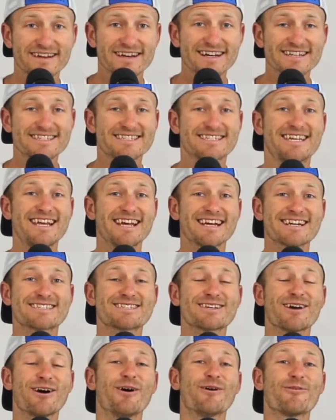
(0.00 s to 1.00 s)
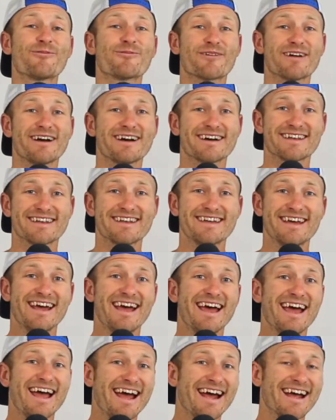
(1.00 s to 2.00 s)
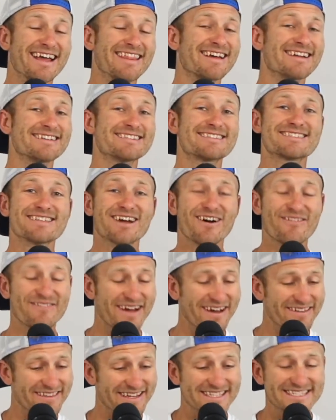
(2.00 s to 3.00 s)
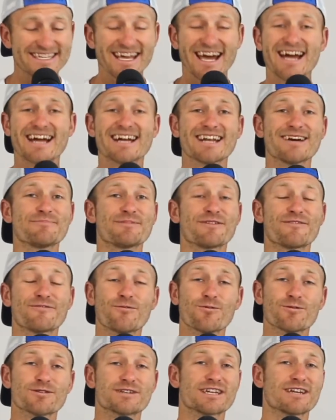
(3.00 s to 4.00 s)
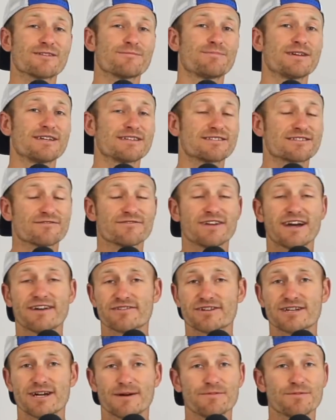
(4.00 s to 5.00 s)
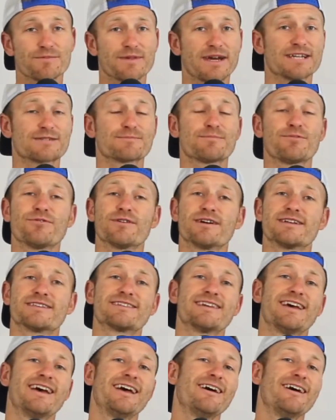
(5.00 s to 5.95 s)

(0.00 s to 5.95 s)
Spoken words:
A 6-0 run, and then somehow they tie it up at 14 apiece, survive a couple match points.